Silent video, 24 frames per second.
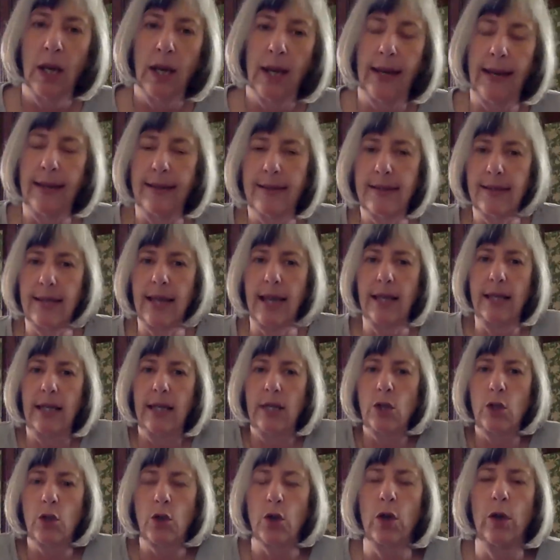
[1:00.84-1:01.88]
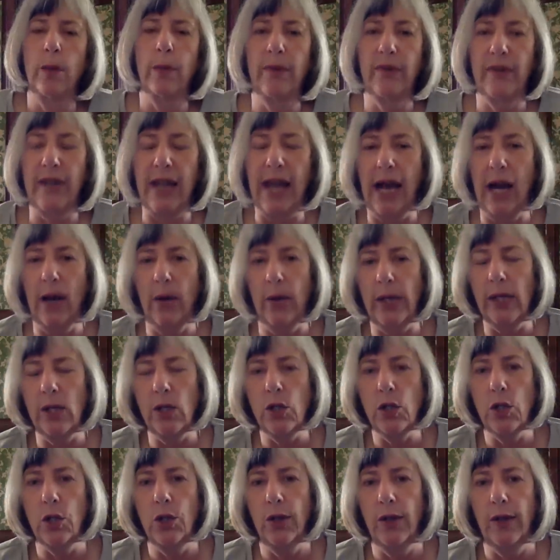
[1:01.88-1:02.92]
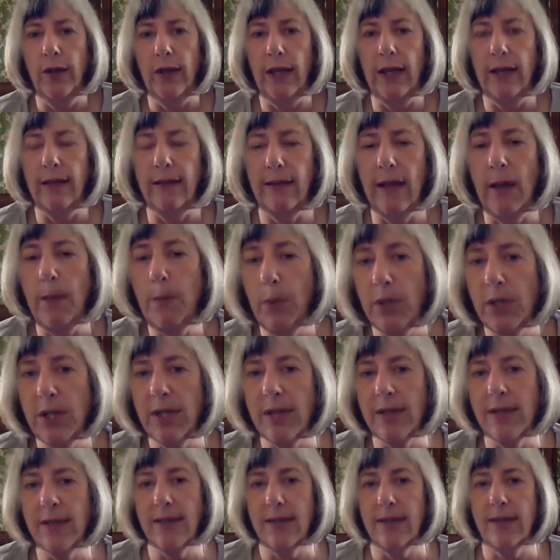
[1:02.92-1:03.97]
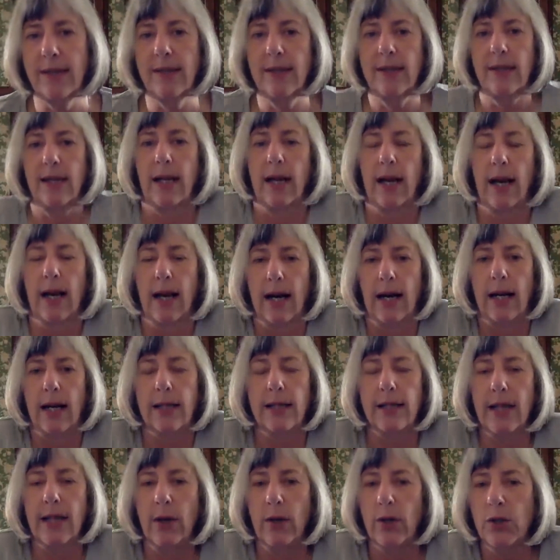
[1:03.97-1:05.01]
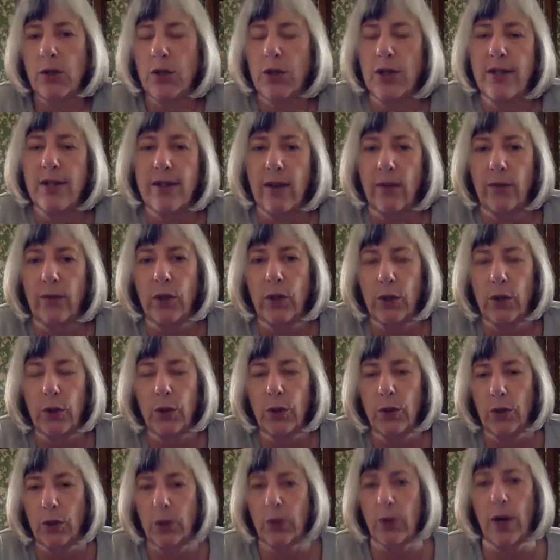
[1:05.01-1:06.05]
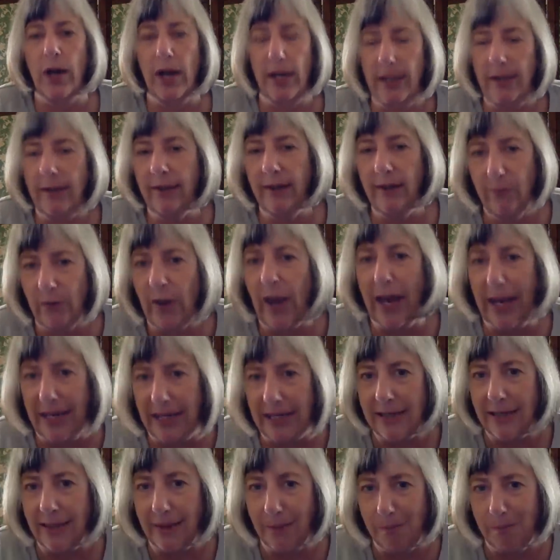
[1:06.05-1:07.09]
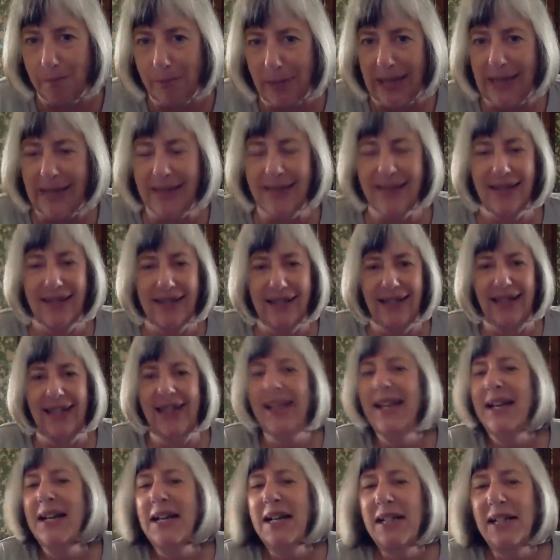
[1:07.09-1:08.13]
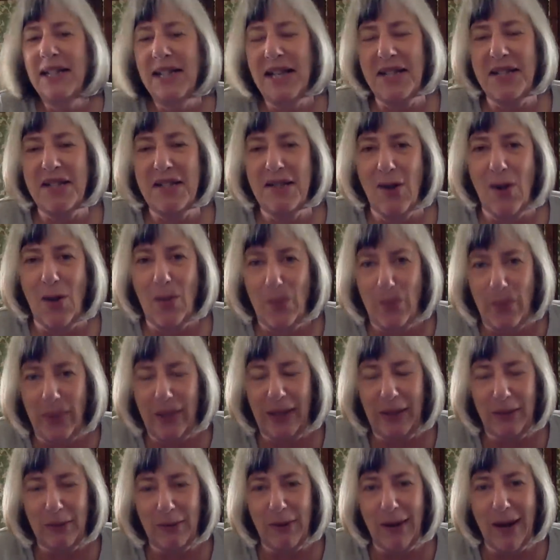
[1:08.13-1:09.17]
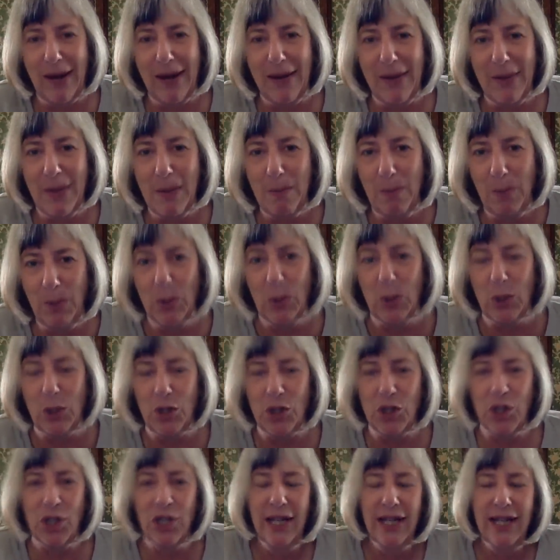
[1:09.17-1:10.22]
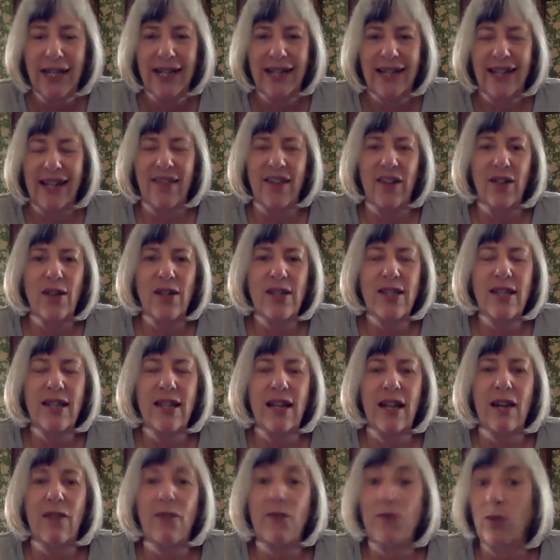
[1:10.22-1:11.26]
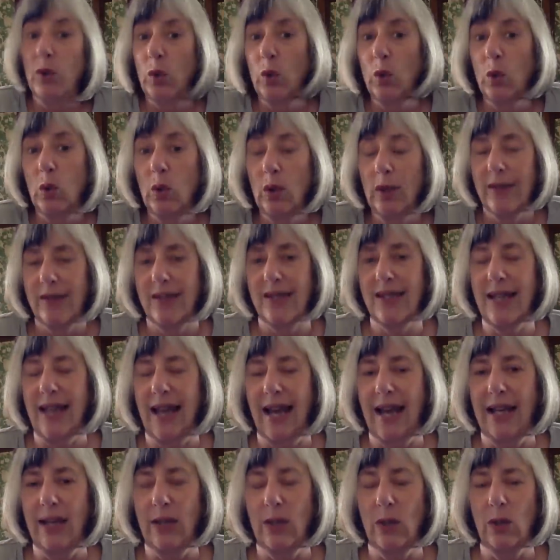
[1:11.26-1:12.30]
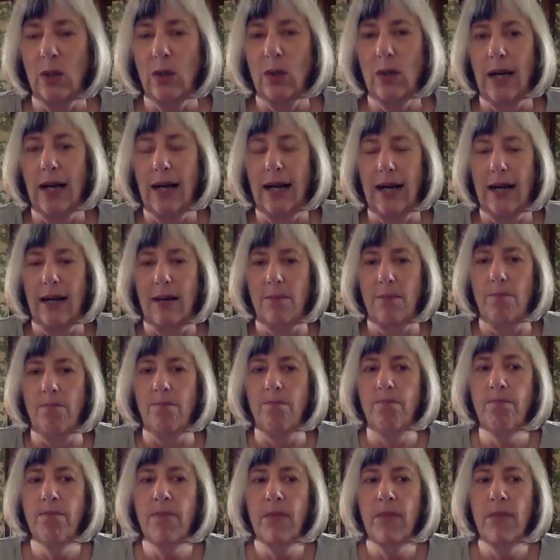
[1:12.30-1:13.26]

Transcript: is sending troops now into the separatist uh, territories of U- Ukraine. He's invaded them, basically. Let's not beat round the bush. Now, there isn't a full scale um,